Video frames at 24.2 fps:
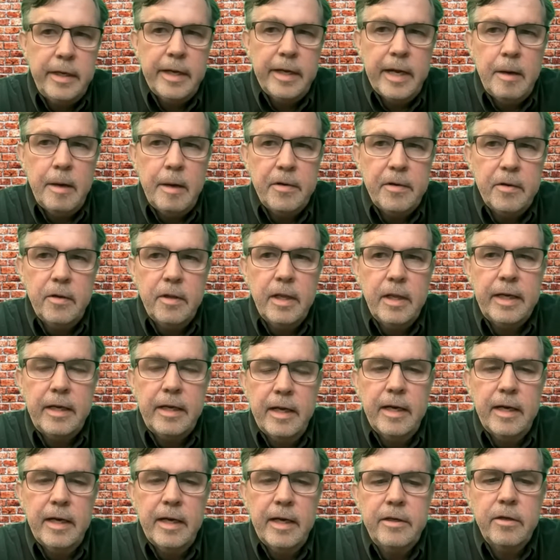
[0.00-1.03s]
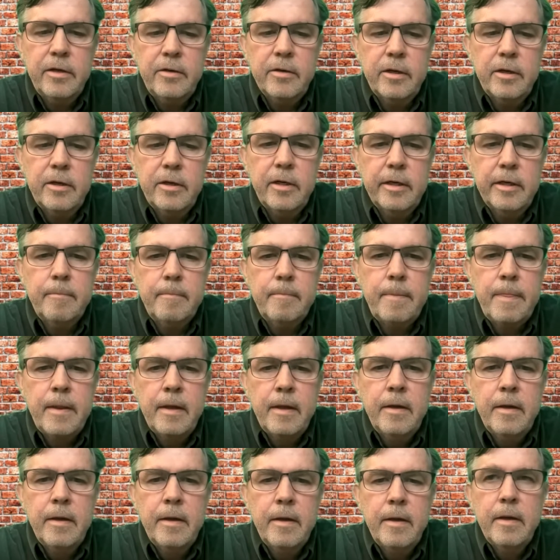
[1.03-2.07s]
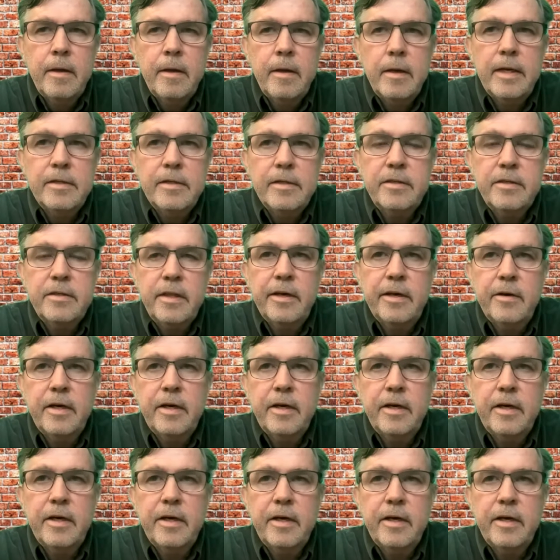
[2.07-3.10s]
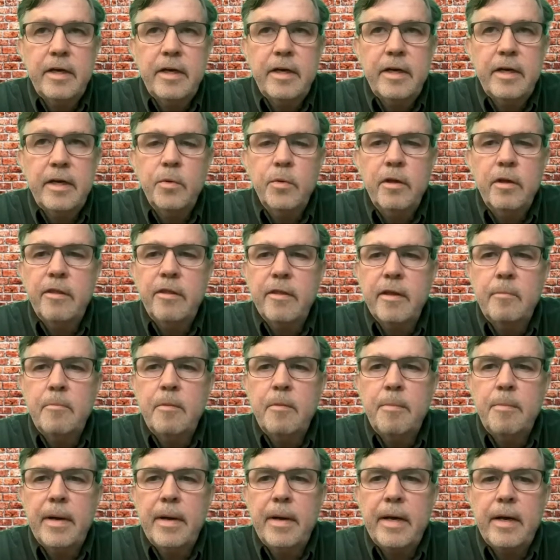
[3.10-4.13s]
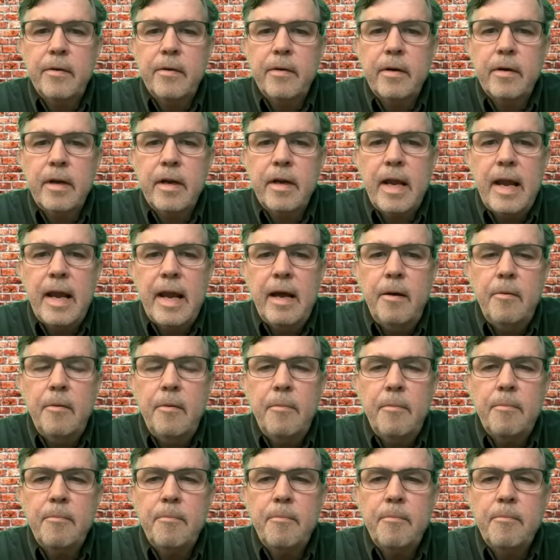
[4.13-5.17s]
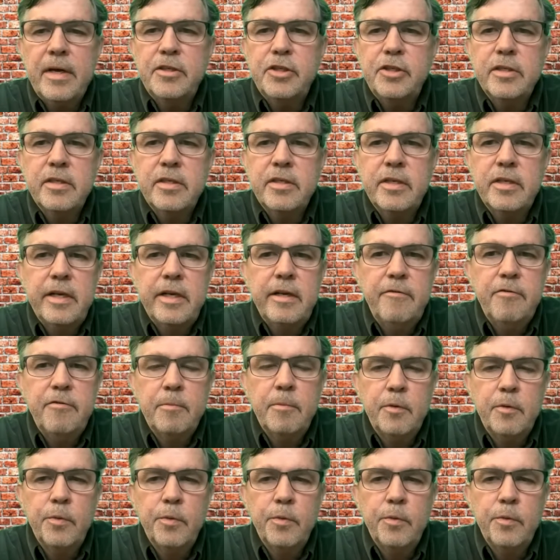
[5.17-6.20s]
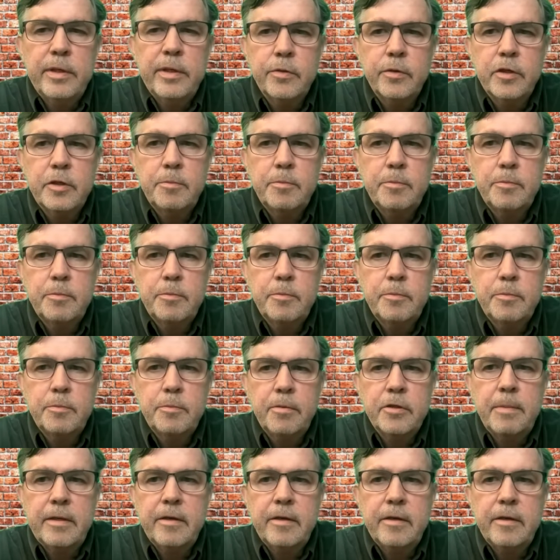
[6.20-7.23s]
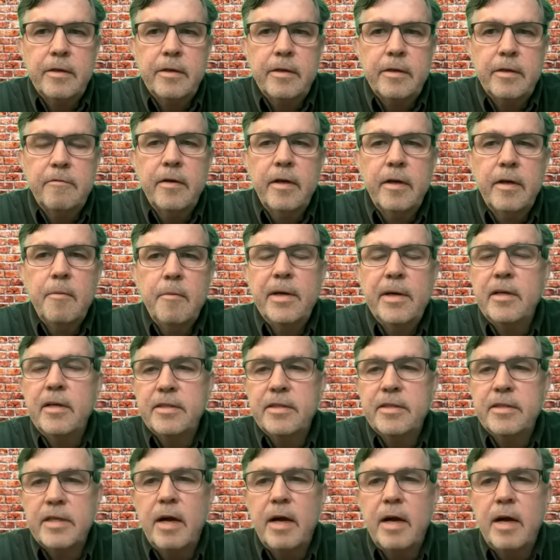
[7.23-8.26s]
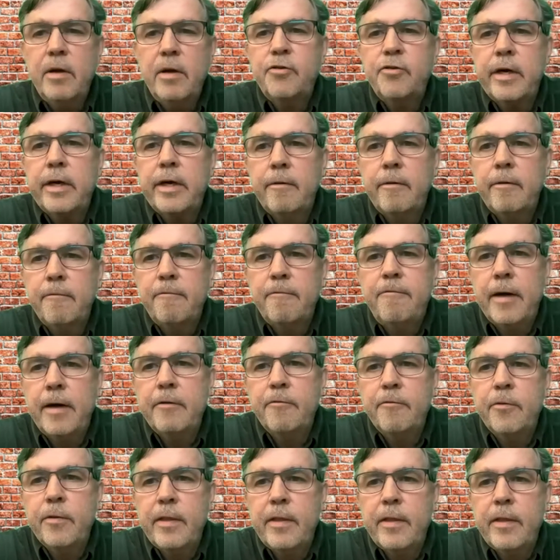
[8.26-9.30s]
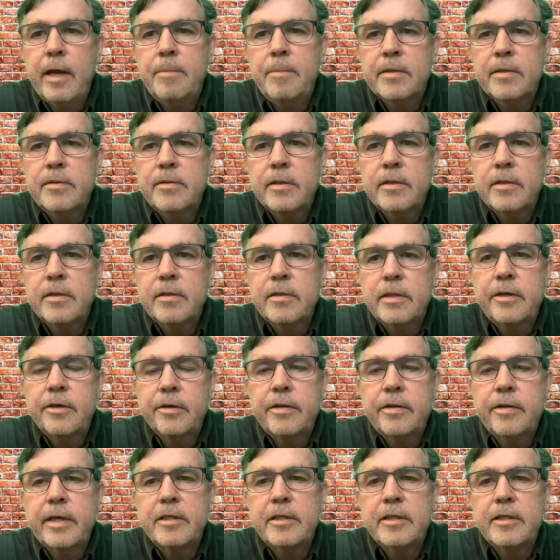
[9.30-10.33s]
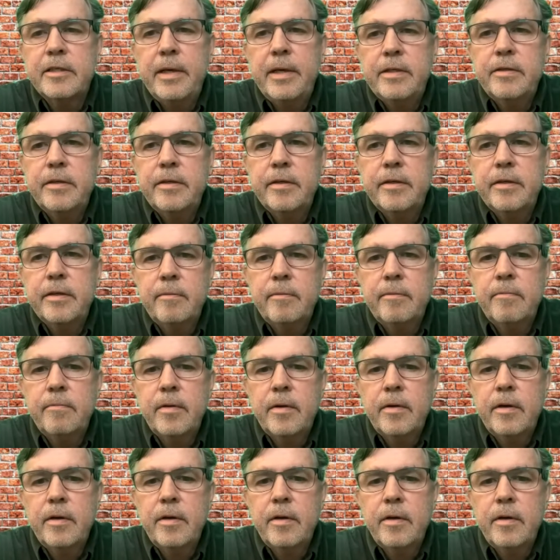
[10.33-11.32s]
working capital, like I like to call it. Is there a kind of a rule of thumb about how much is needed from a resource perspective? Because I want to try to help find it for that business here at the SBDC.